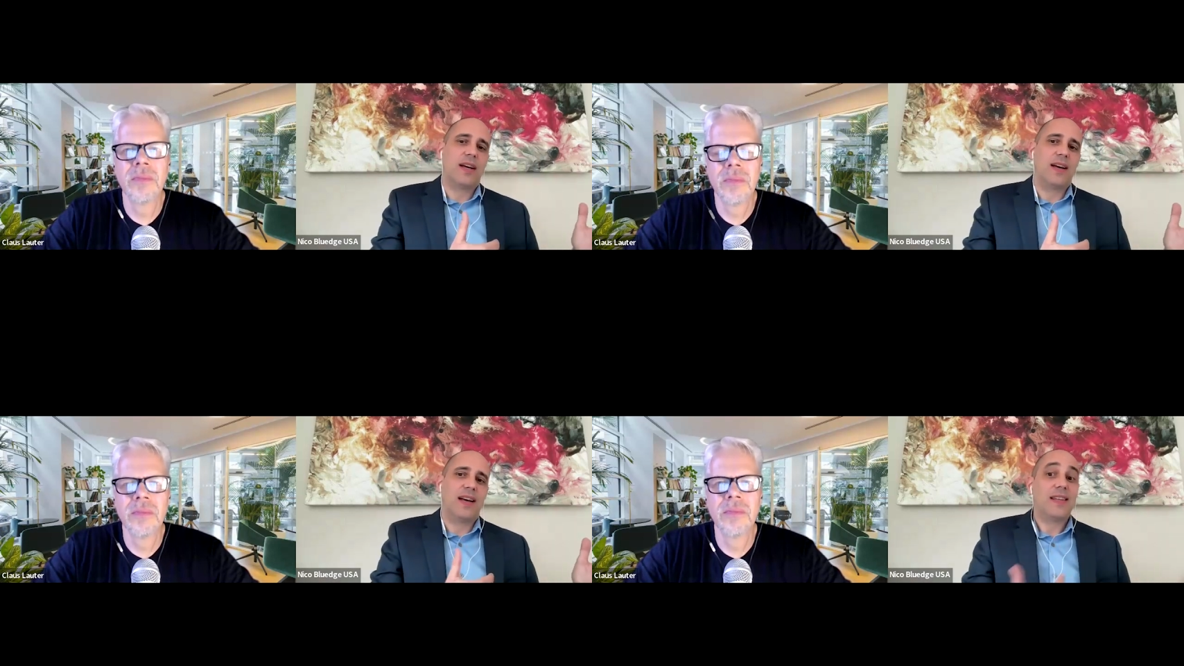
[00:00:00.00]

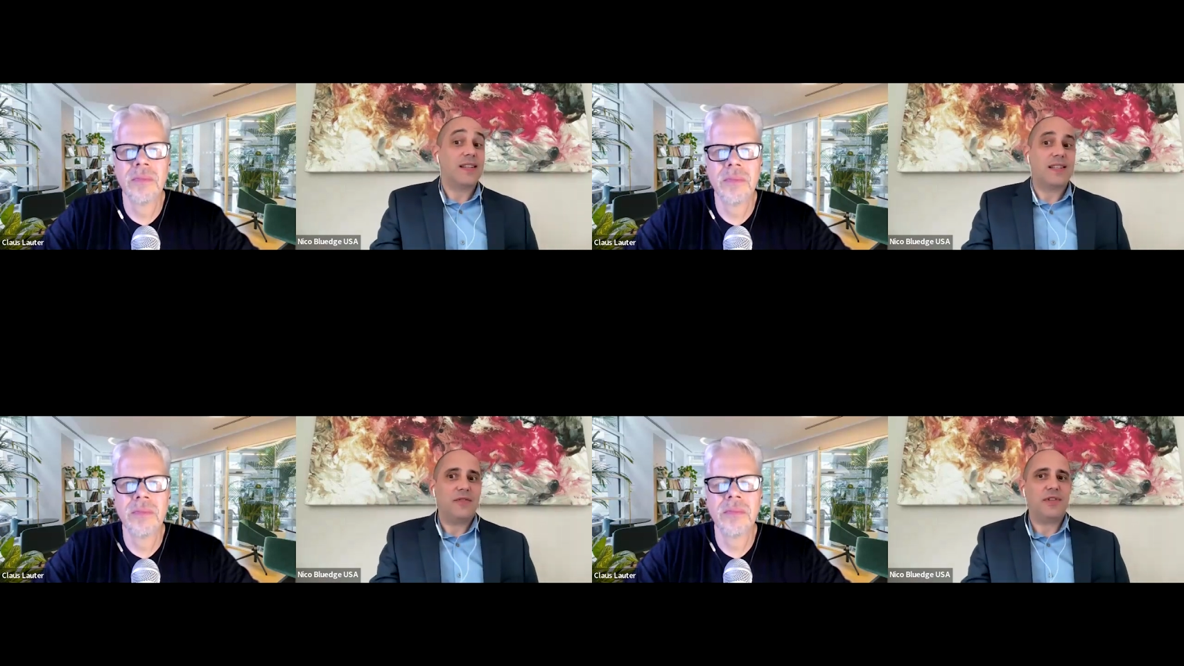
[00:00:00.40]
Speaker 1: And
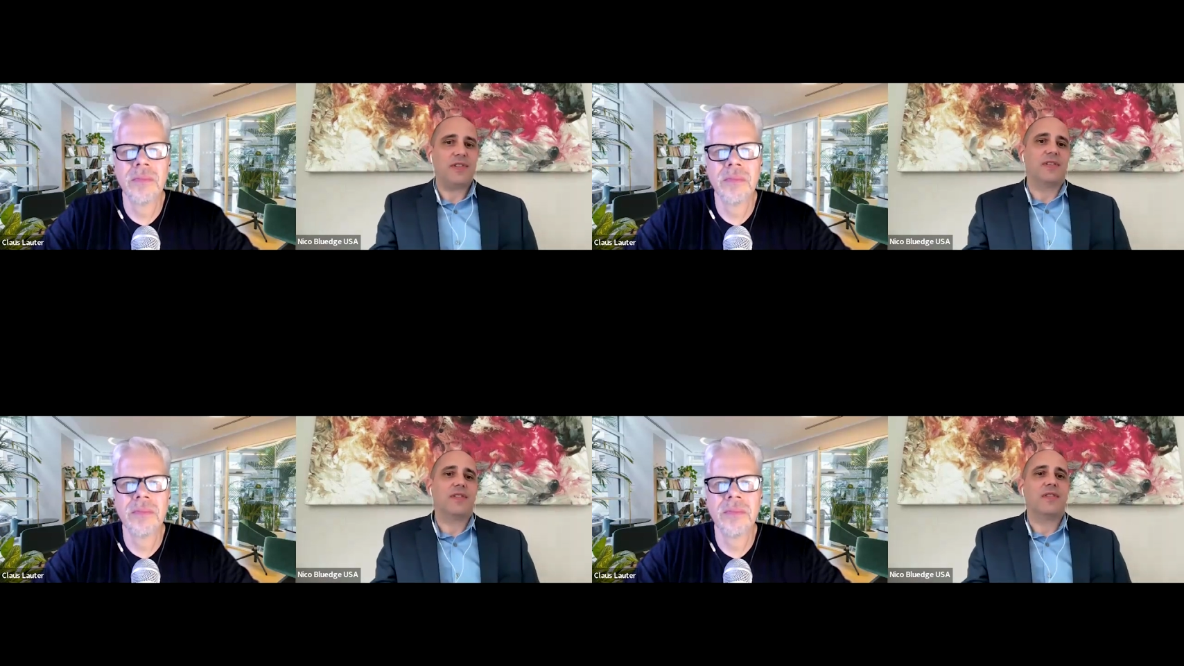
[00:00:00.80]
that's
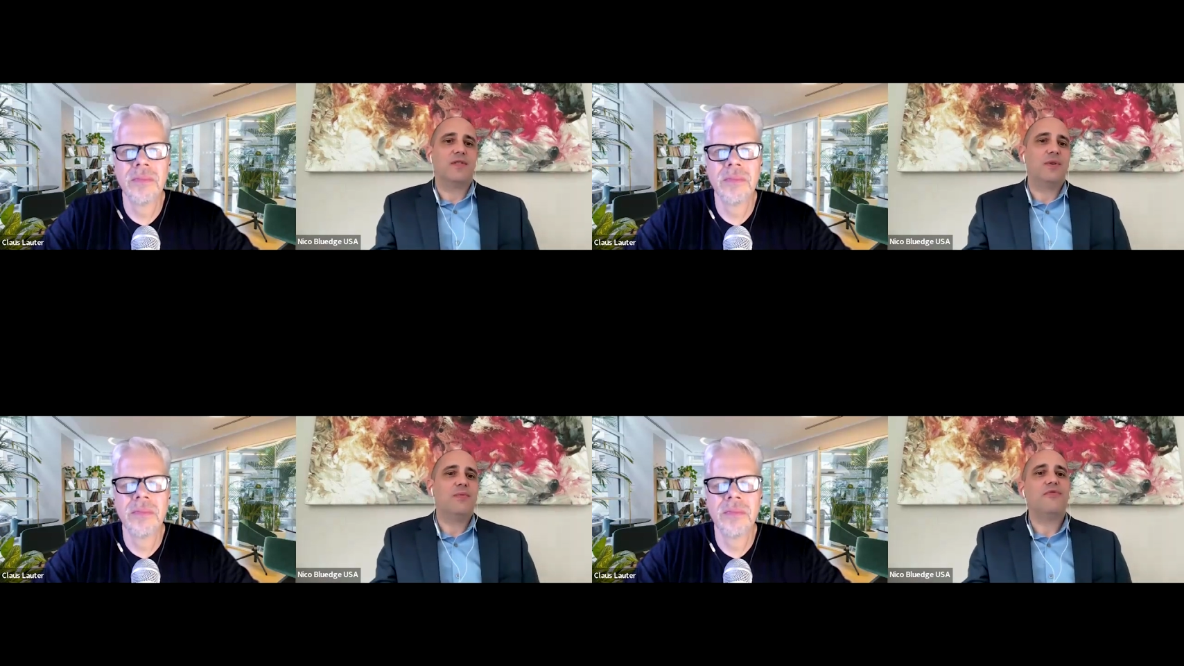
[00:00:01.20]
everything.
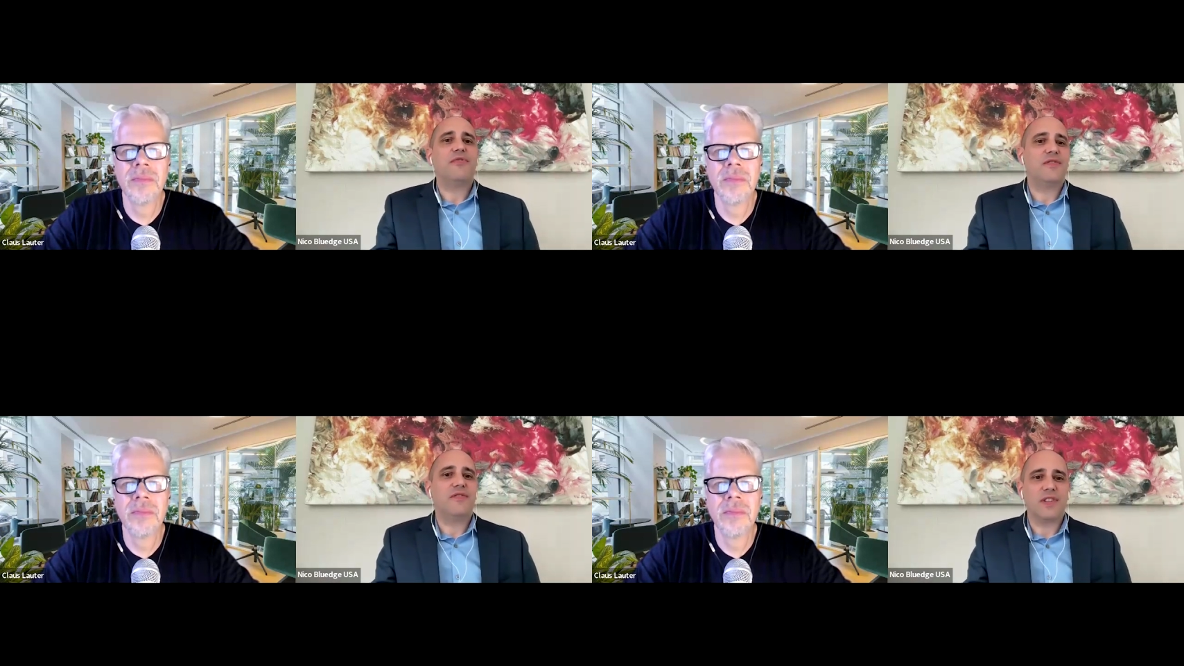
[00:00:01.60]
You remove
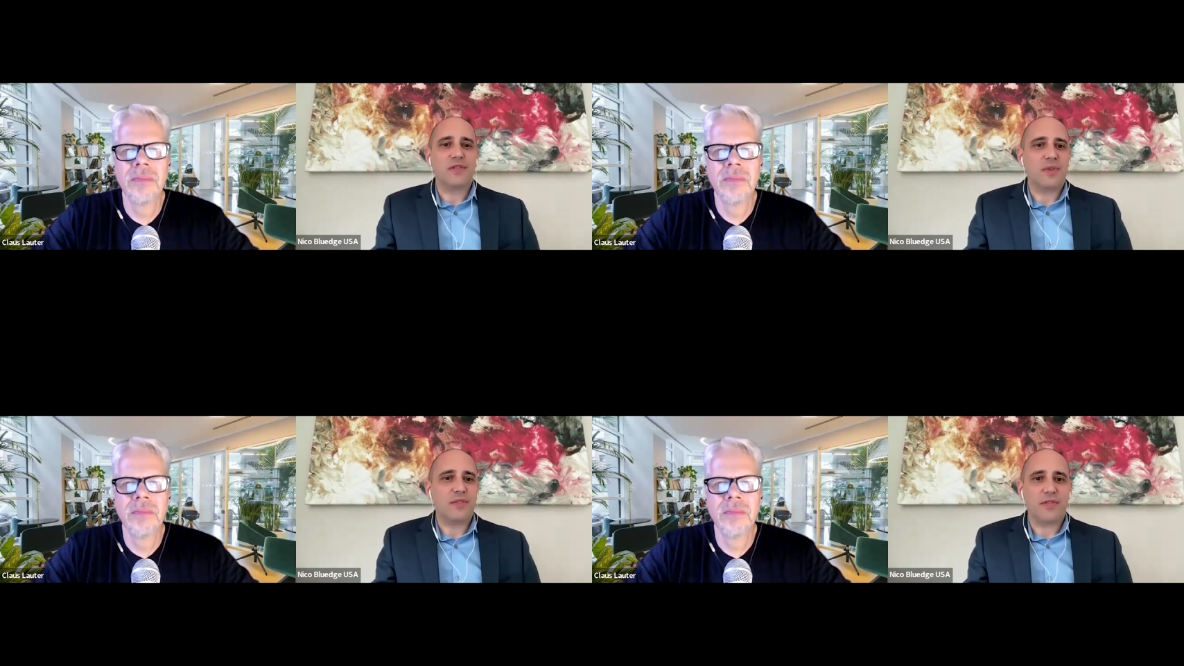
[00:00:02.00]
an
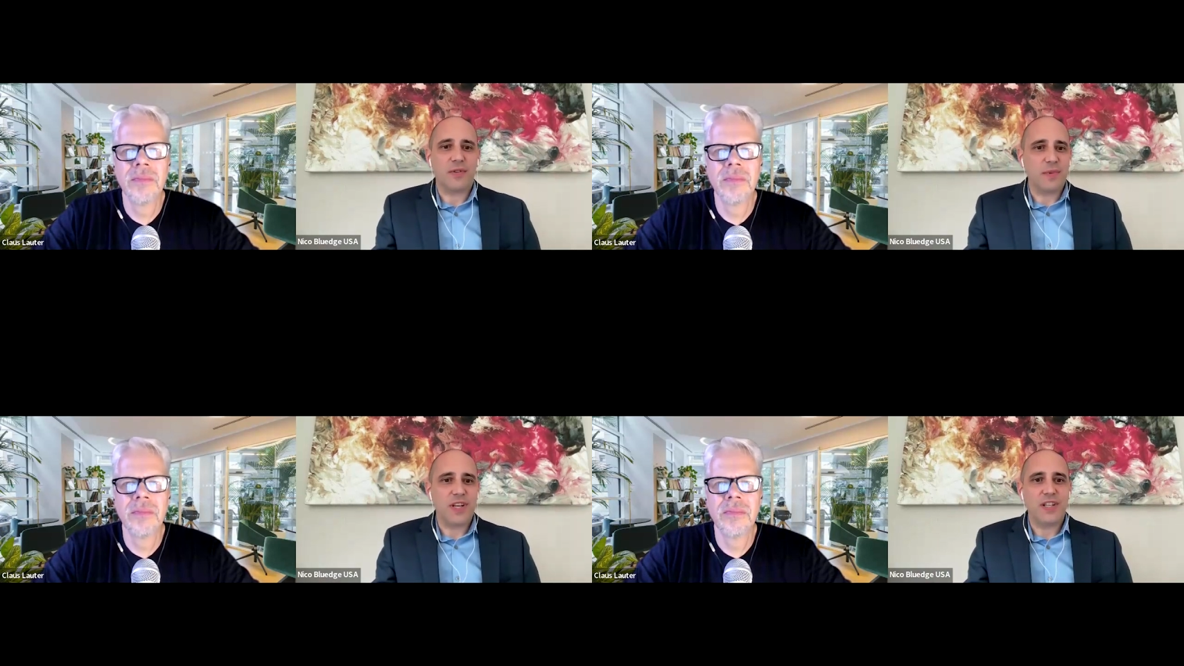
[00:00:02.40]
inventory
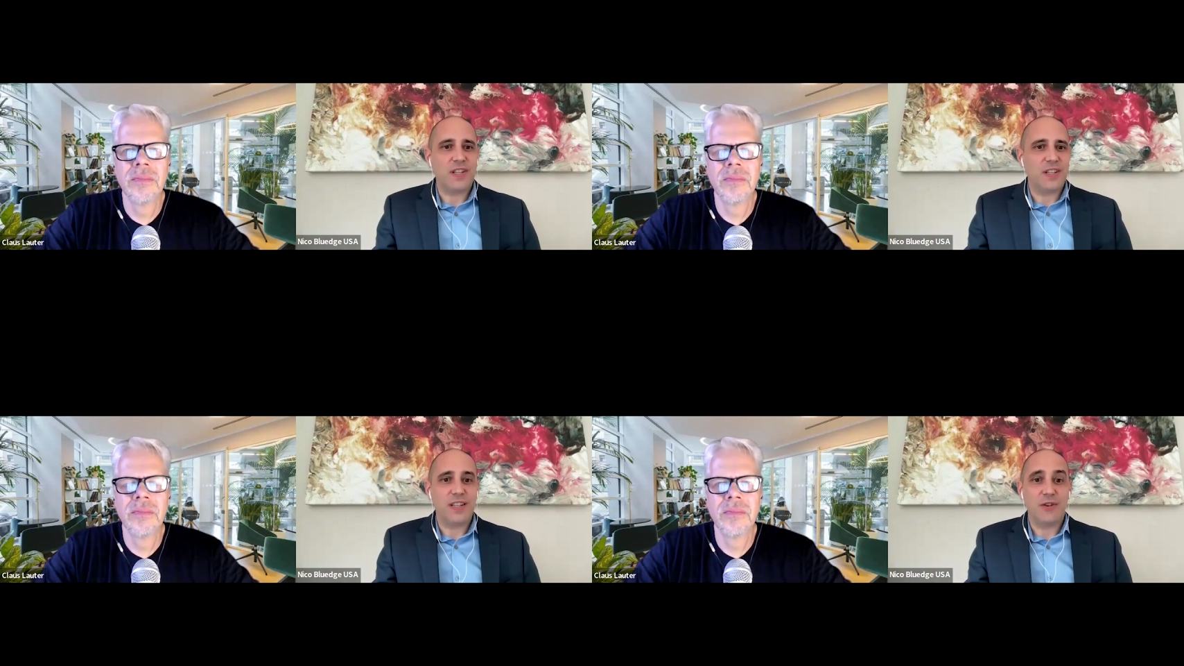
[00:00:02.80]
from
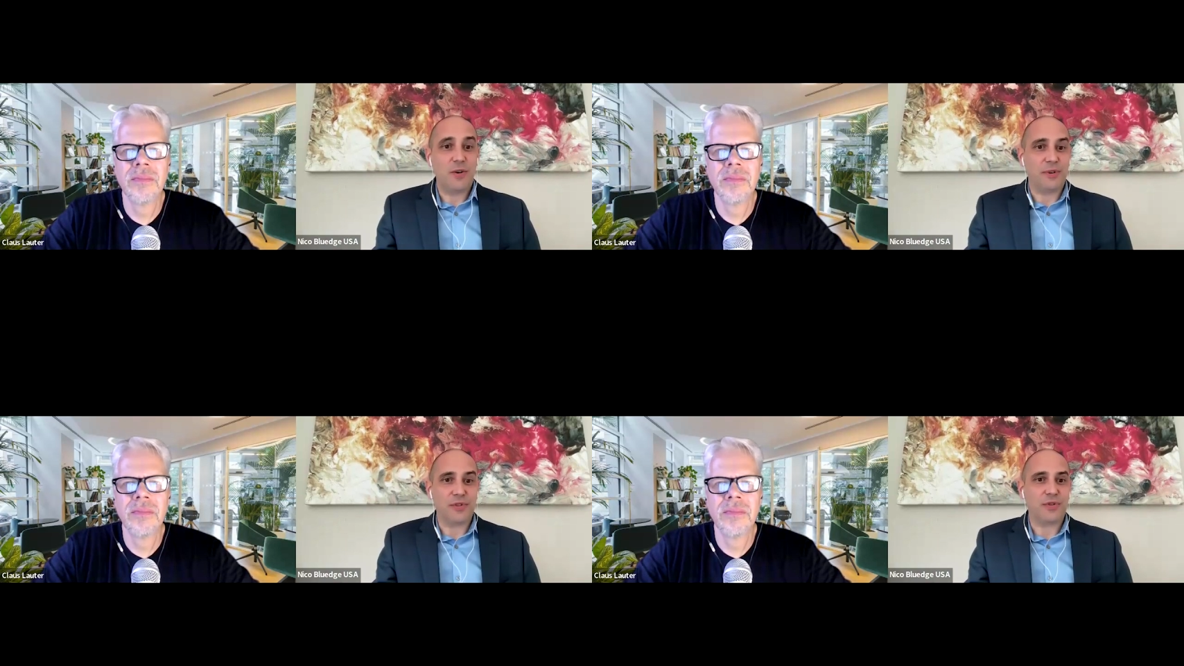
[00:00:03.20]
any e
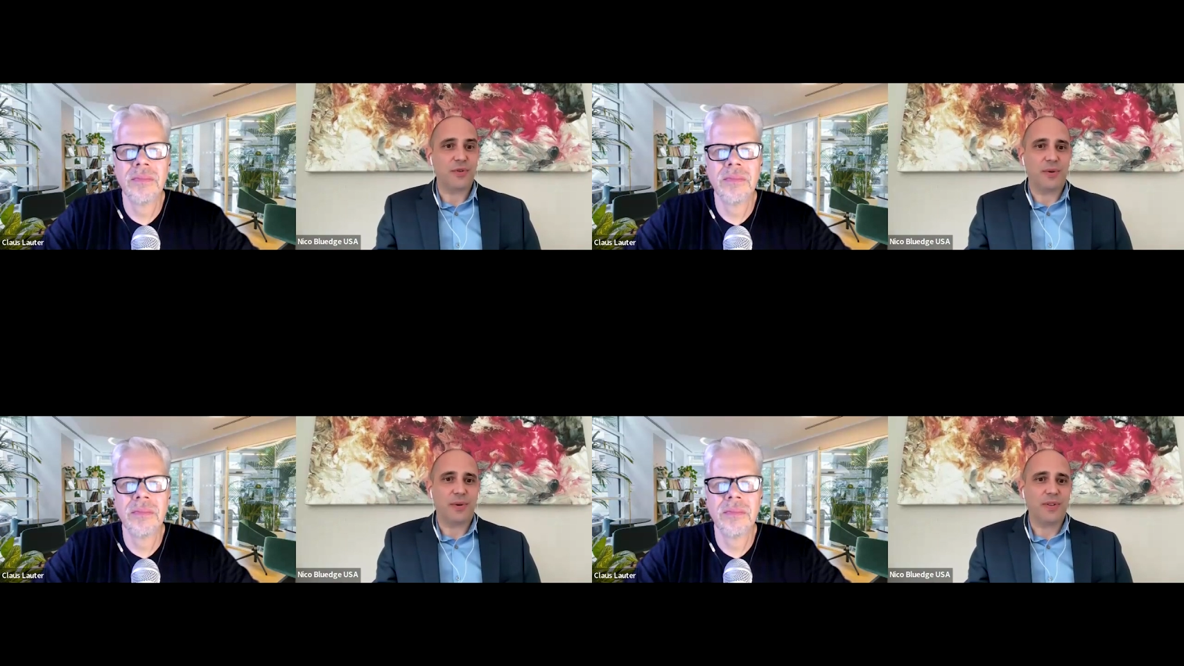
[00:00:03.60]
commerce
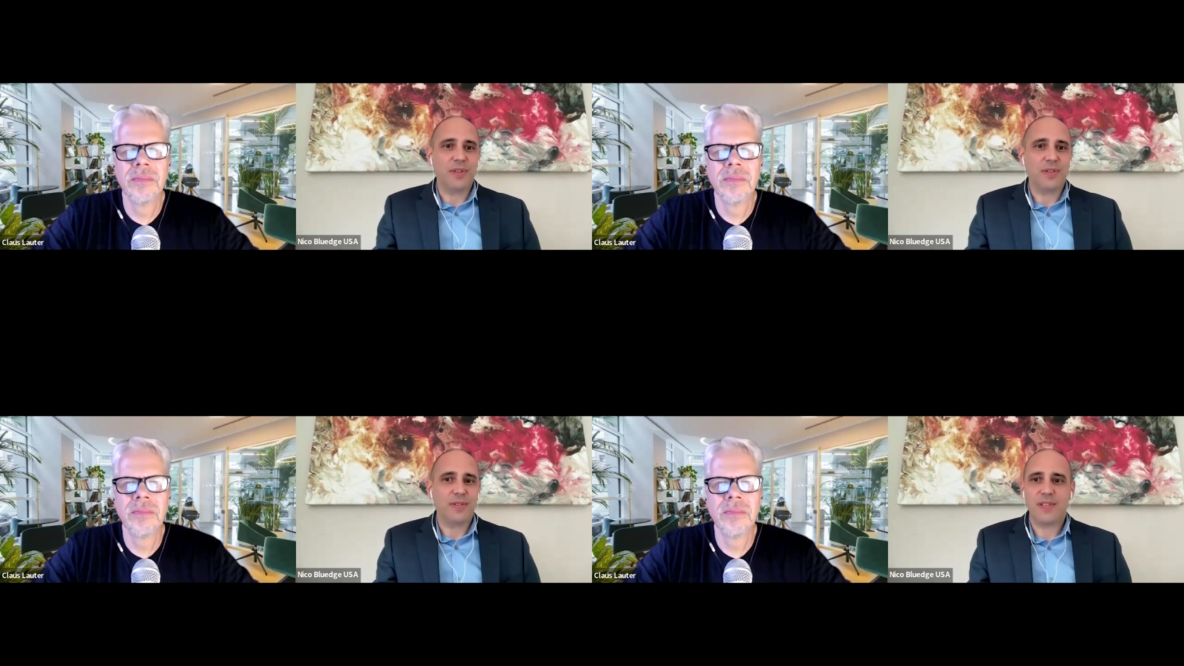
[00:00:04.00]
store,
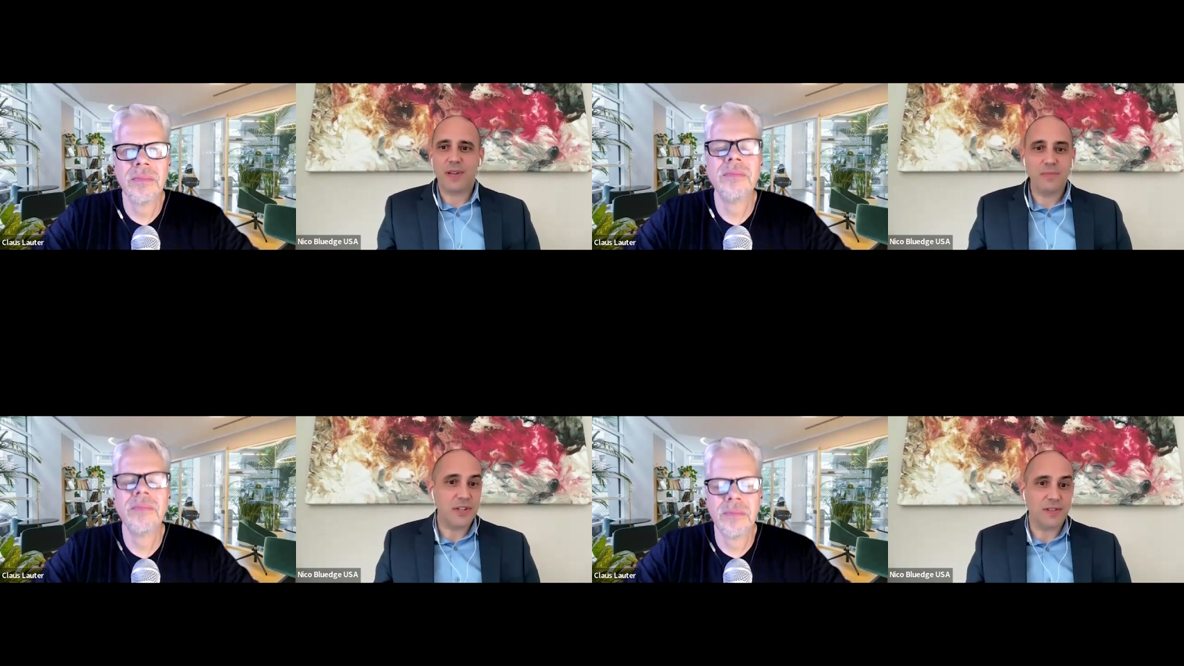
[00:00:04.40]
it's
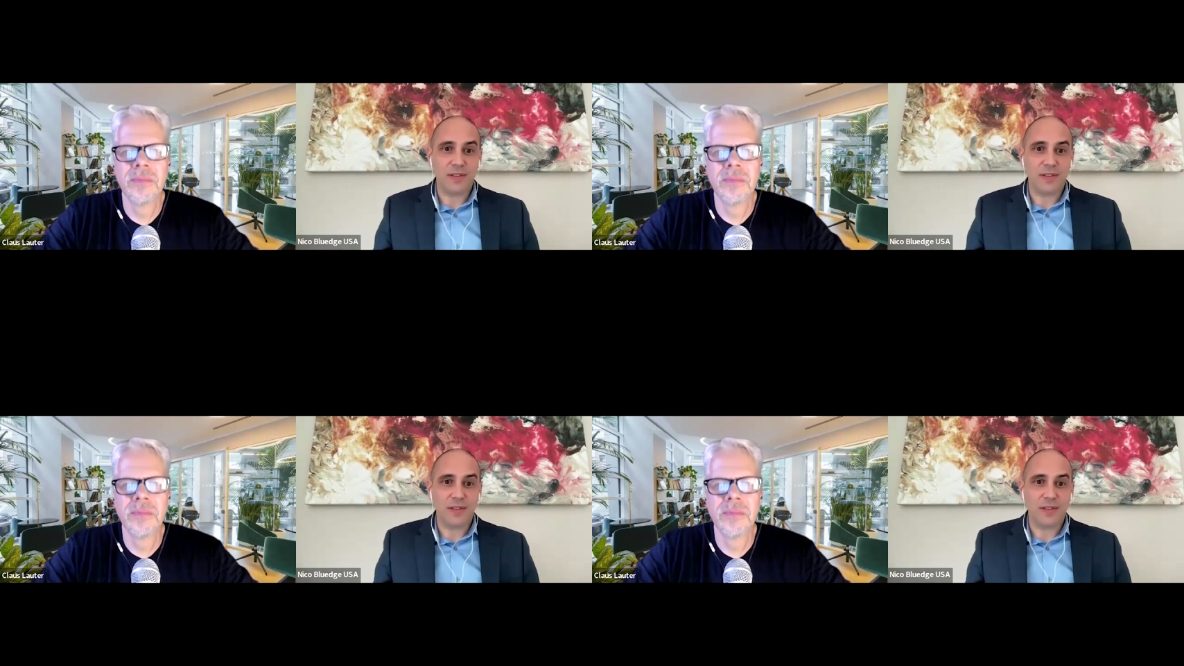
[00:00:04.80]
empty.